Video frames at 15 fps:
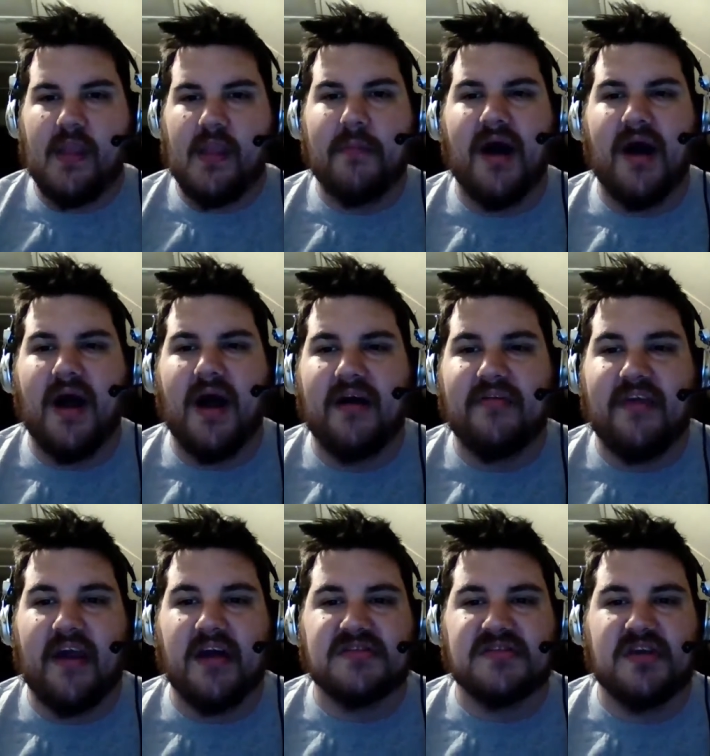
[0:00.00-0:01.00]
But uh, they
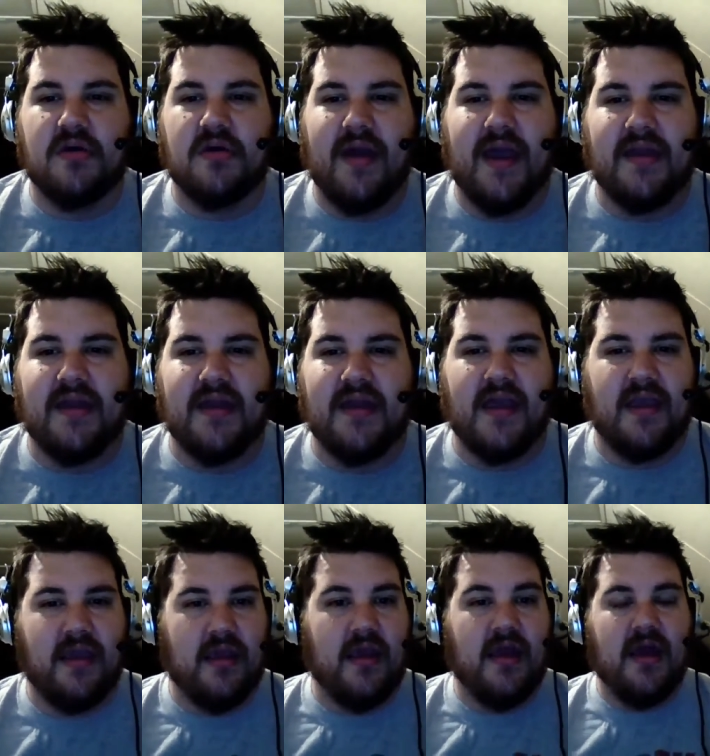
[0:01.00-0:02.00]
also had a
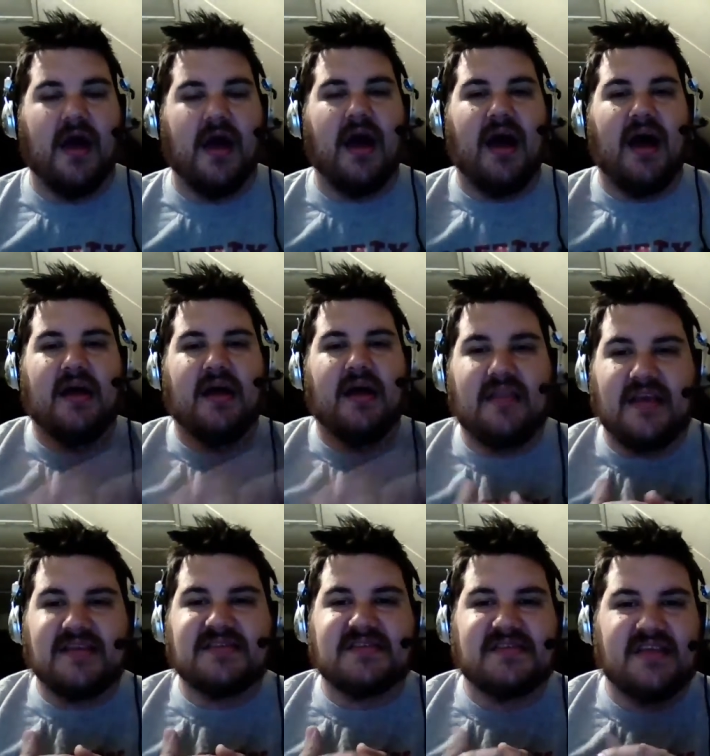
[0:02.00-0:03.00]
a,
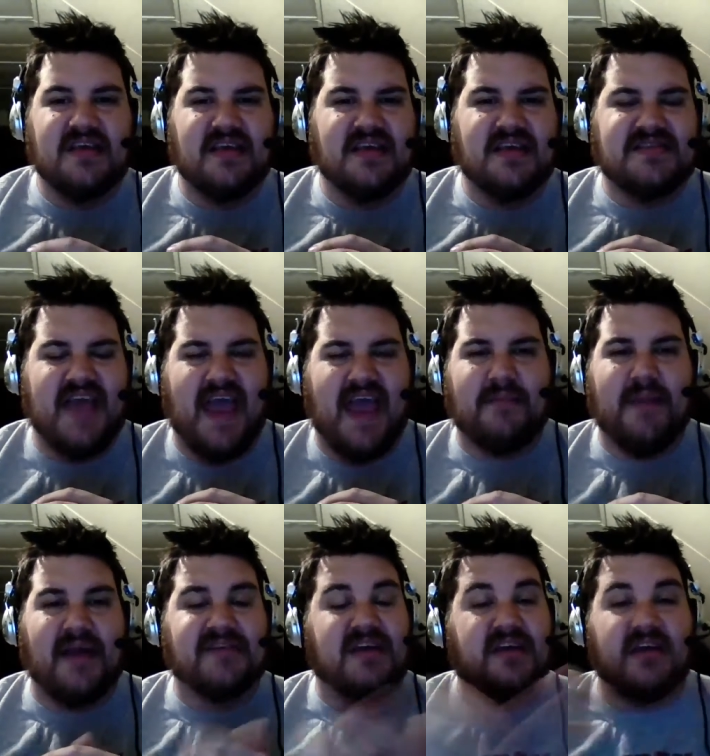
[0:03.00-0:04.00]
nice a nice tag
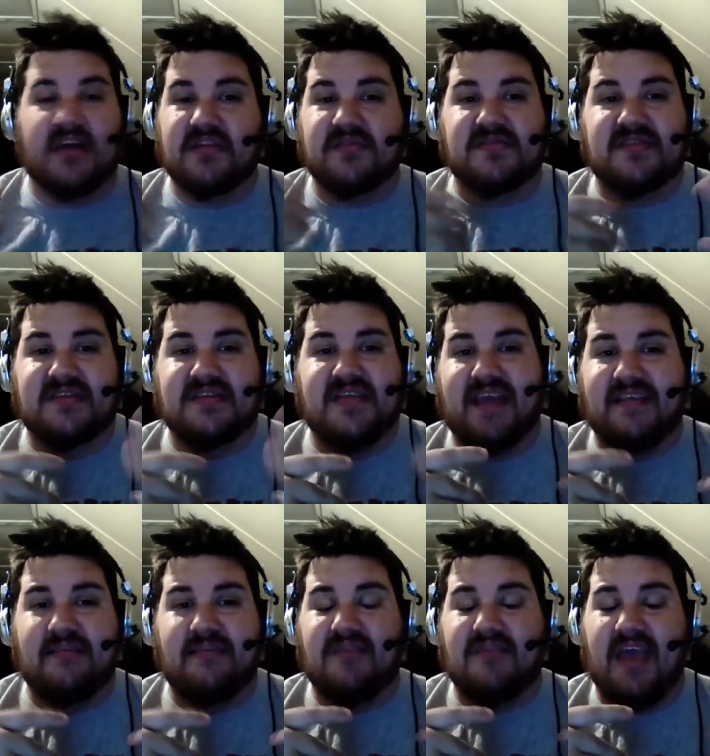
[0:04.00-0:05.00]
match. I thought this was a tag
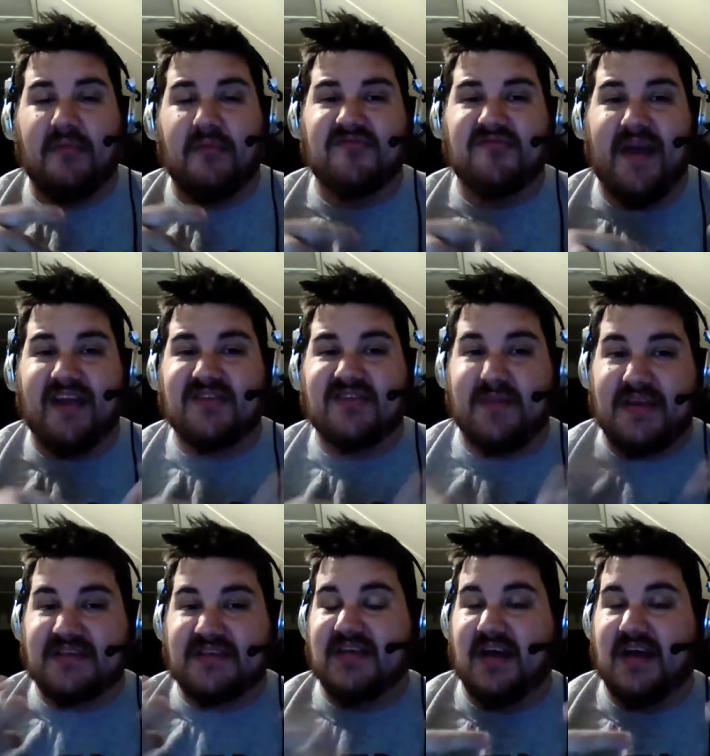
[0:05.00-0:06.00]
team tables match
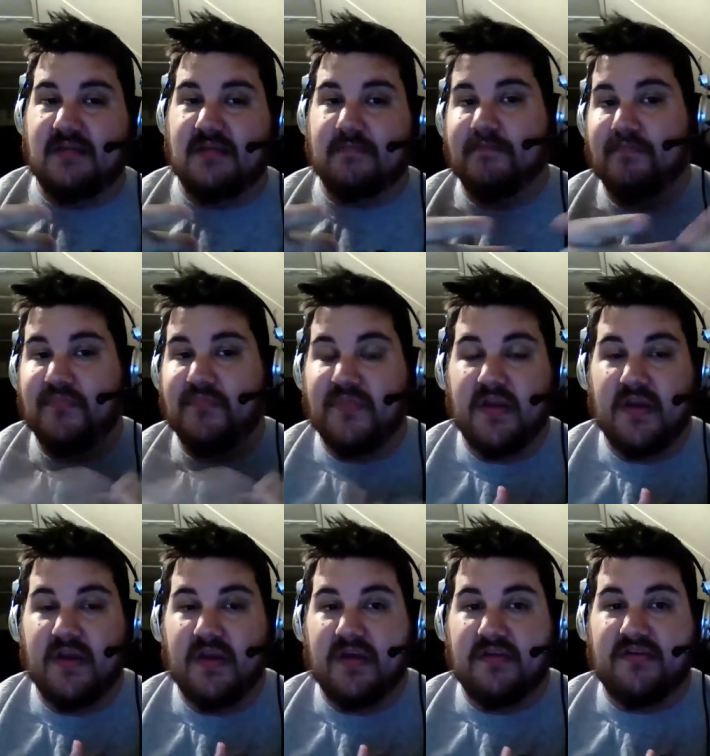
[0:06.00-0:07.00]
based on
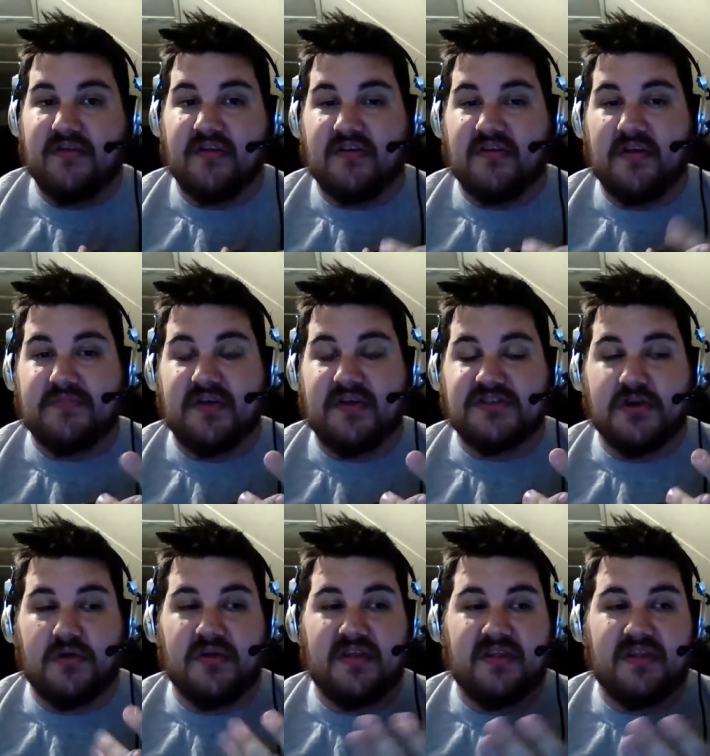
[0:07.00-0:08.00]
the clip they
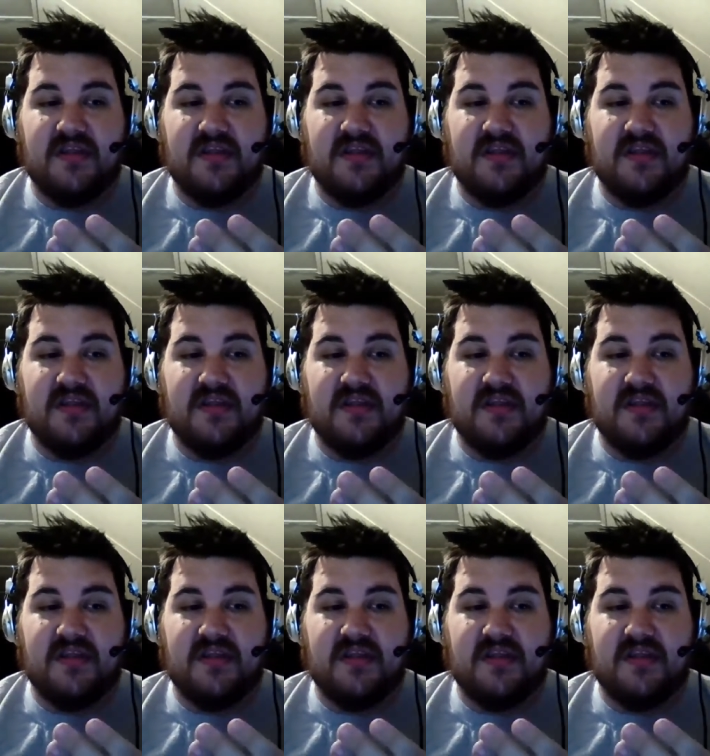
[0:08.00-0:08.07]
showed in